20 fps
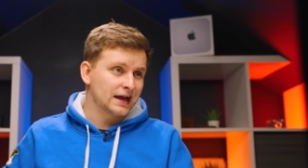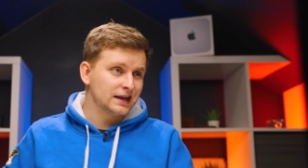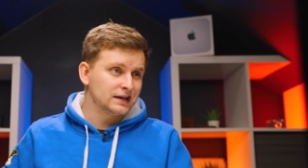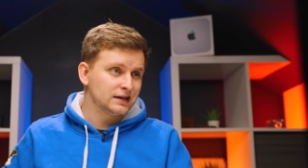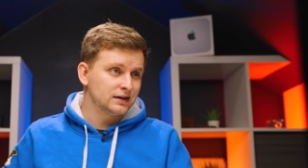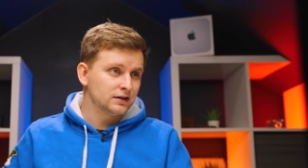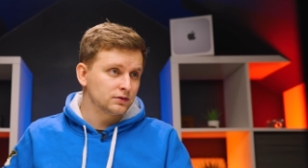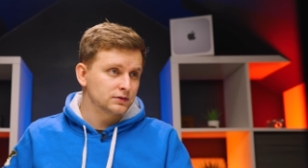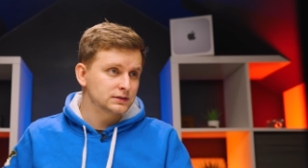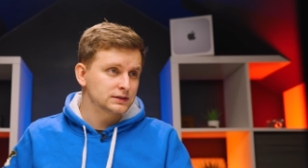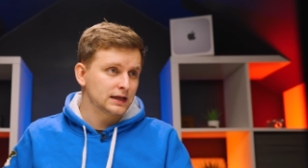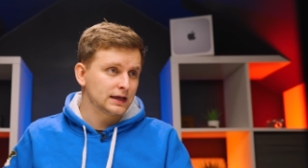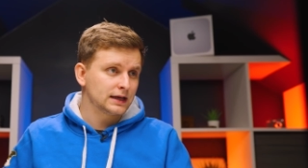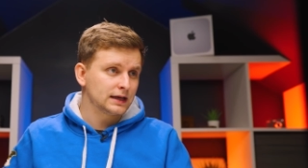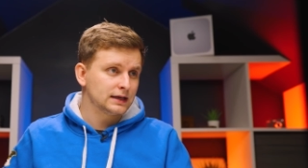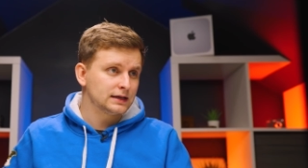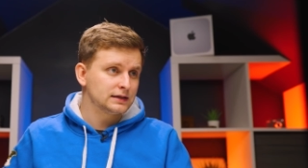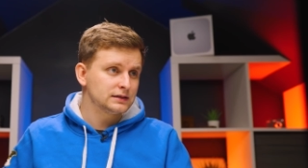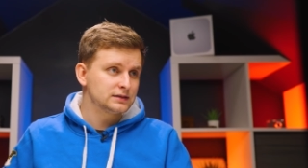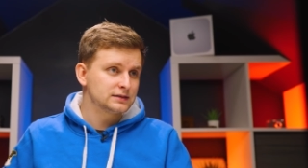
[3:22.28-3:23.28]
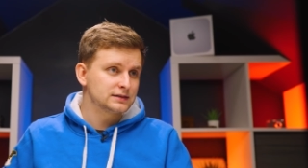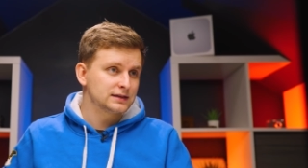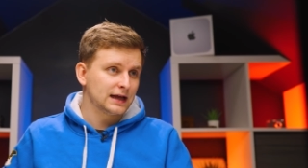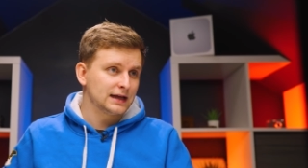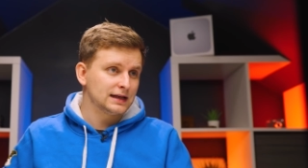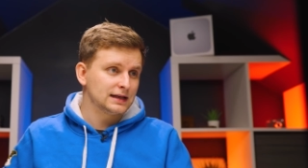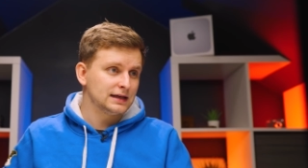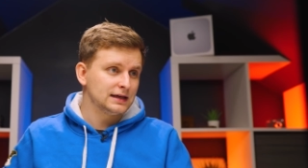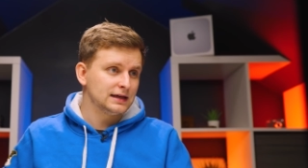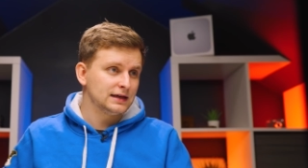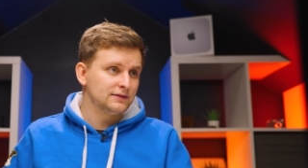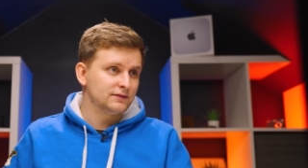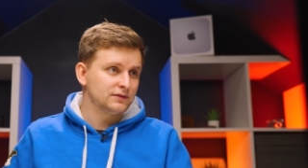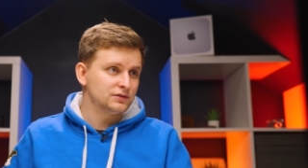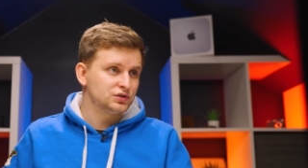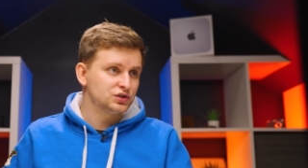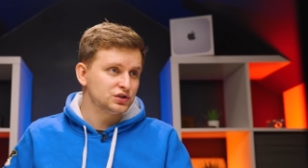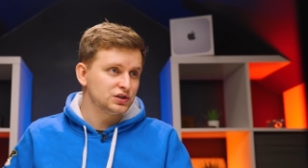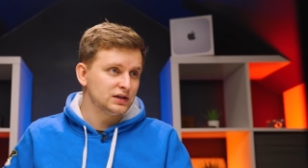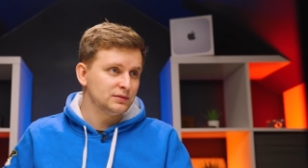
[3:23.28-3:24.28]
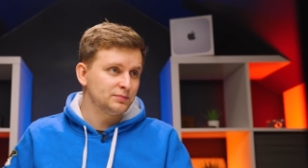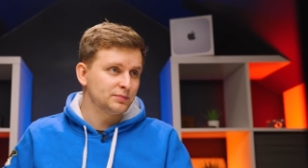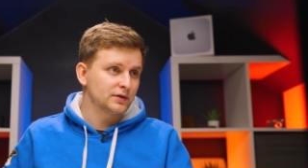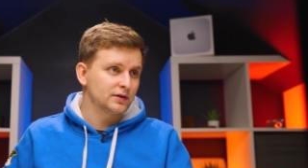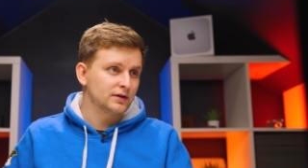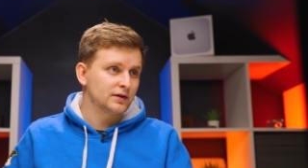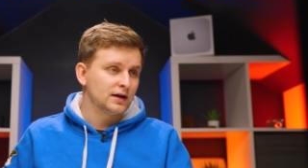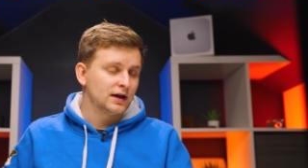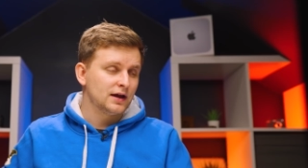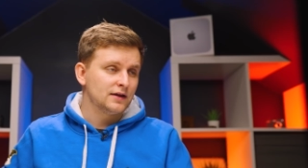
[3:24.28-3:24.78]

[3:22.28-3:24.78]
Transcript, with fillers: And it looks like it is slightly even cheaper